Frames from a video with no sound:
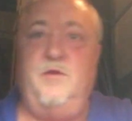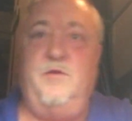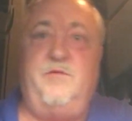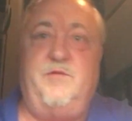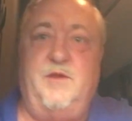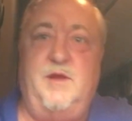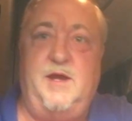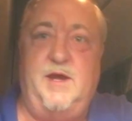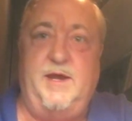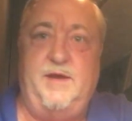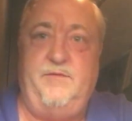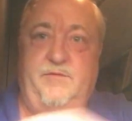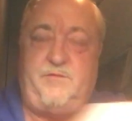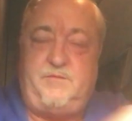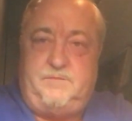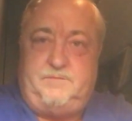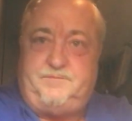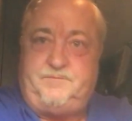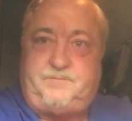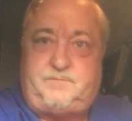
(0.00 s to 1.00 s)
those
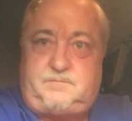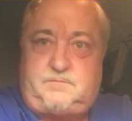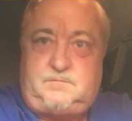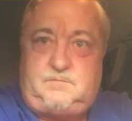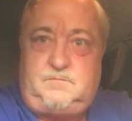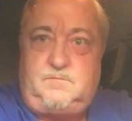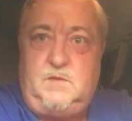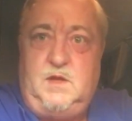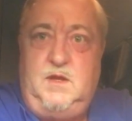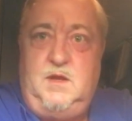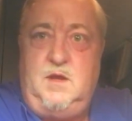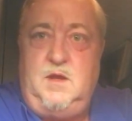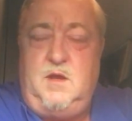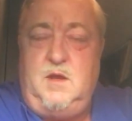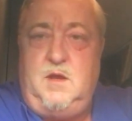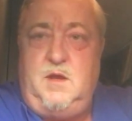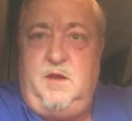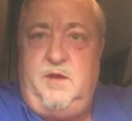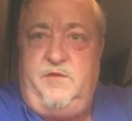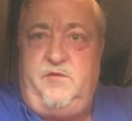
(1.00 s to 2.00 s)
lines,
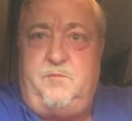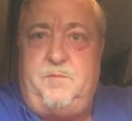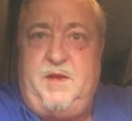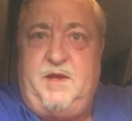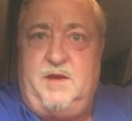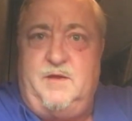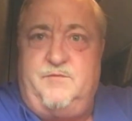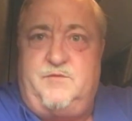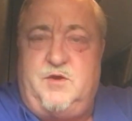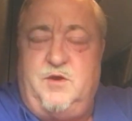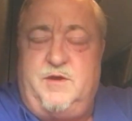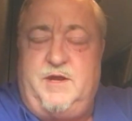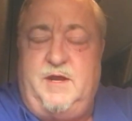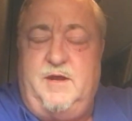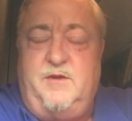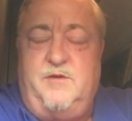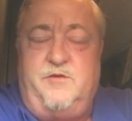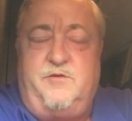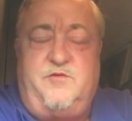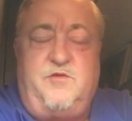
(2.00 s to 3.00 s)
speaking of
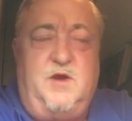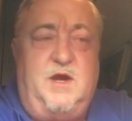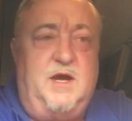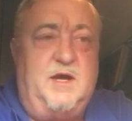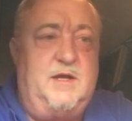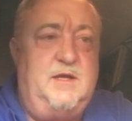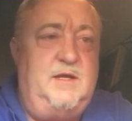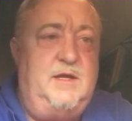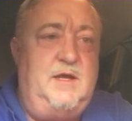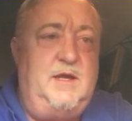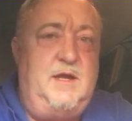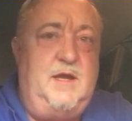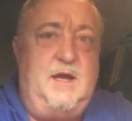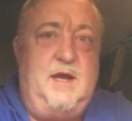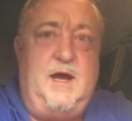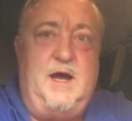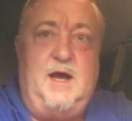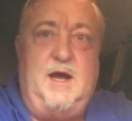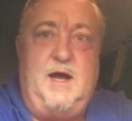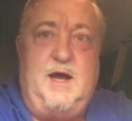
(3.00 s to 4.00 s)
cooking in your truck,
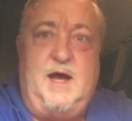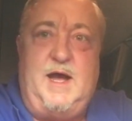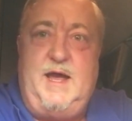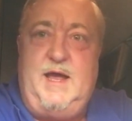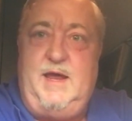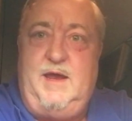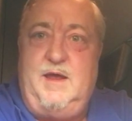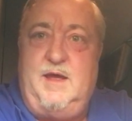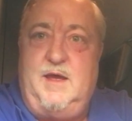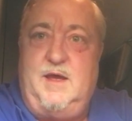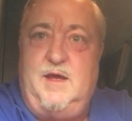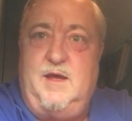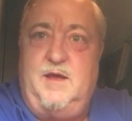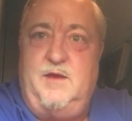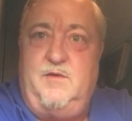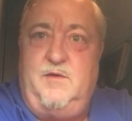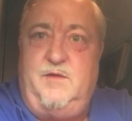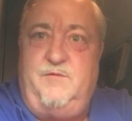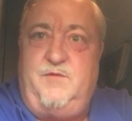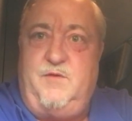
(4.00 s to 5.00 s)

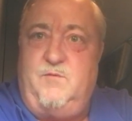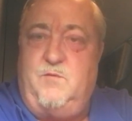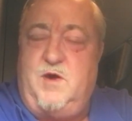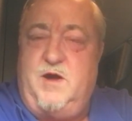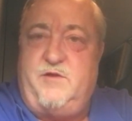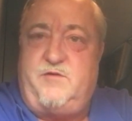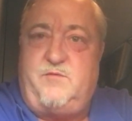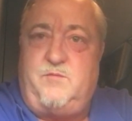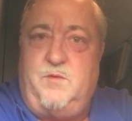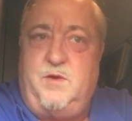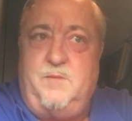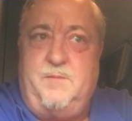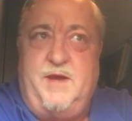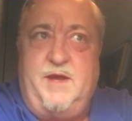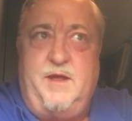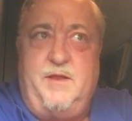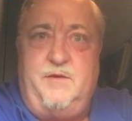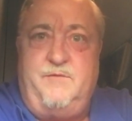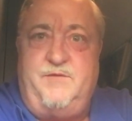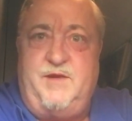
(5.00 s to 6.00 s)
if you watched one of
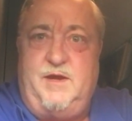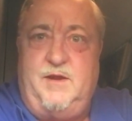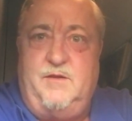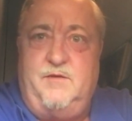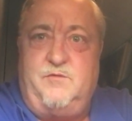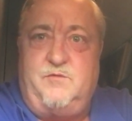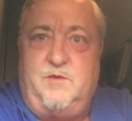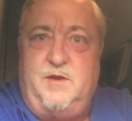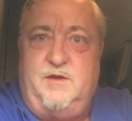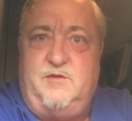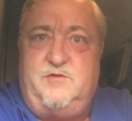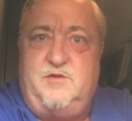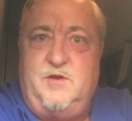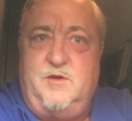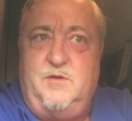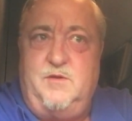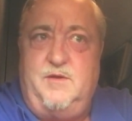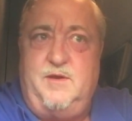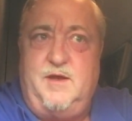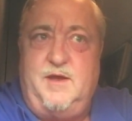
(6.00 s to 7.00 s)
my other videos where I
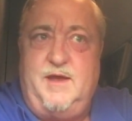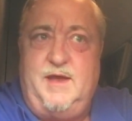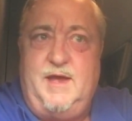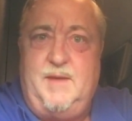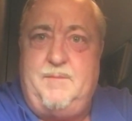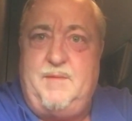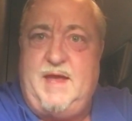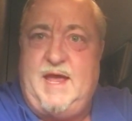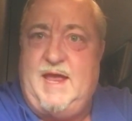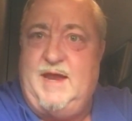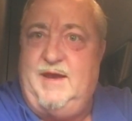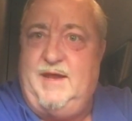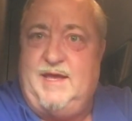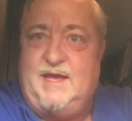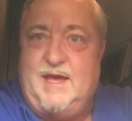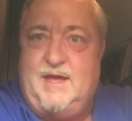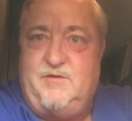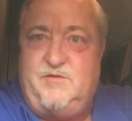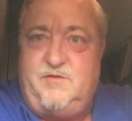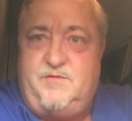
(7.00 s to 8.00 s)
showed handy
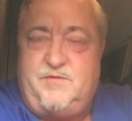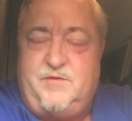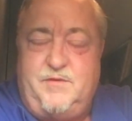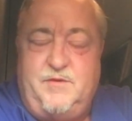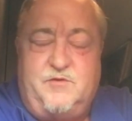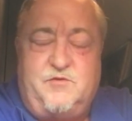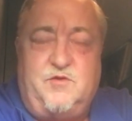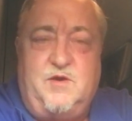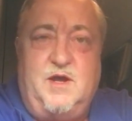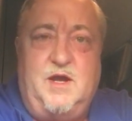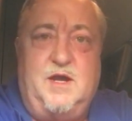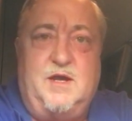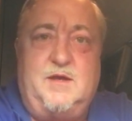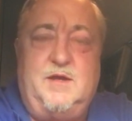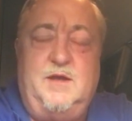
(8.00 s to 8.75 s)
gadgets in the truck